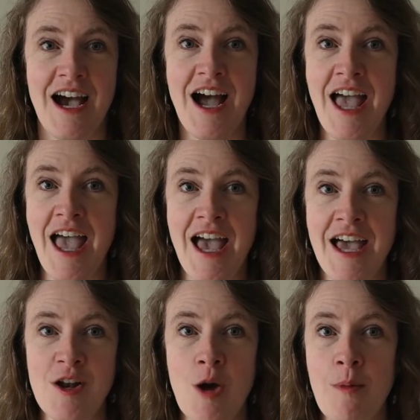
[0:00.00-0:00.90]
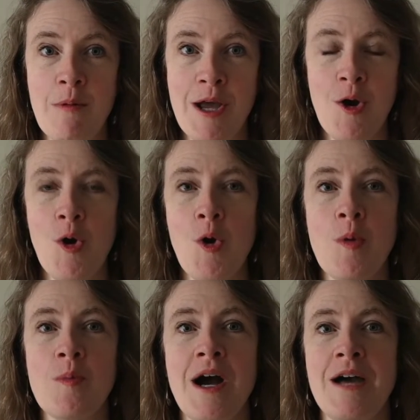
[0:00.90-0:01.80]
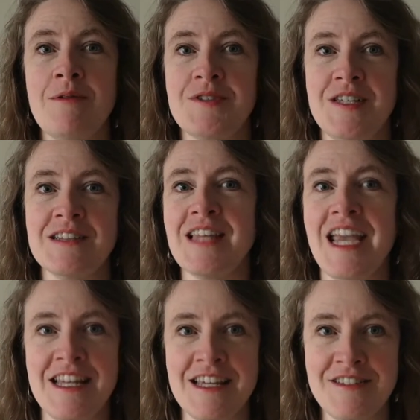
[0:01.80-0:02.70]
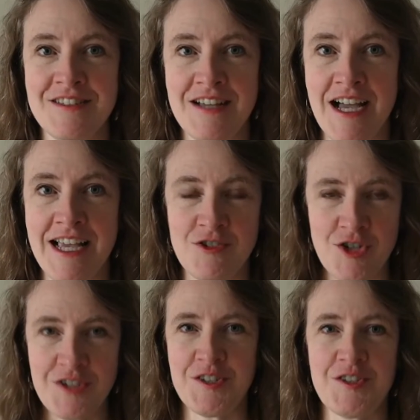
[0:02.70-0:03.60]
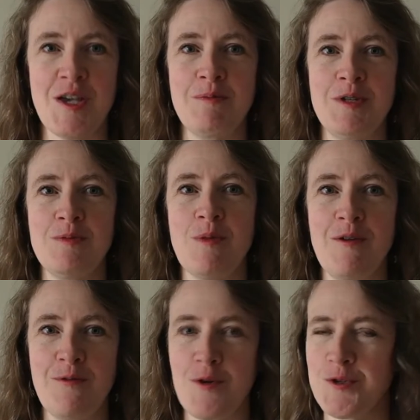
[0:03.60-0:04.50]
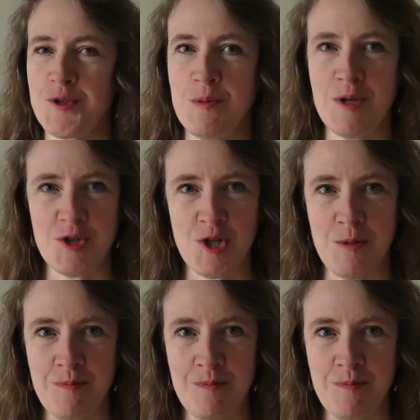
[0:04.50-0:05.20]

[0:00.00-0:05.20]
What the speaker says: And on my way home, I was elated. I had just accepted my first commission.